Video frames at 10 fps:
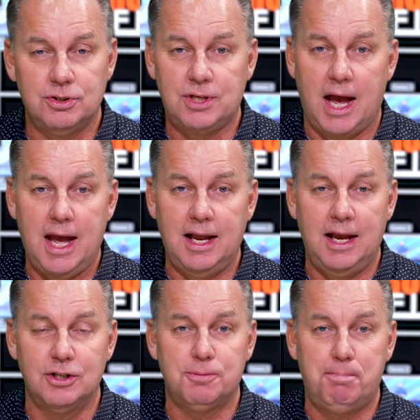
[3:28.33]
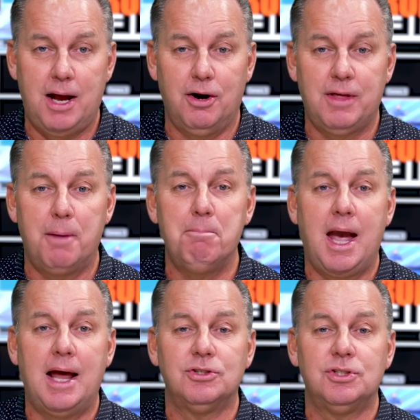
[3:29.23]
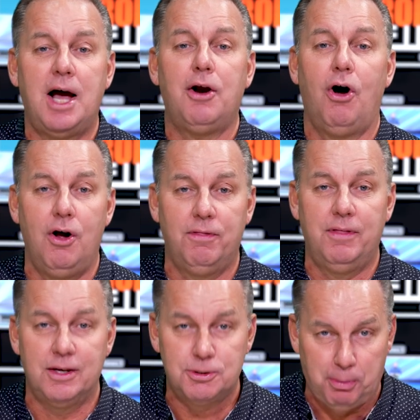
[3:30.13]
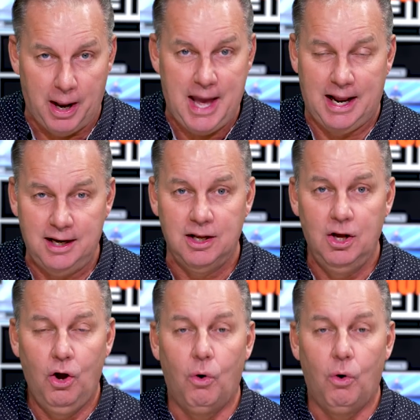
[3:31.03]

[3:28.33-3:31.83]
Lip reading: are saying it's better that man is not on this planet,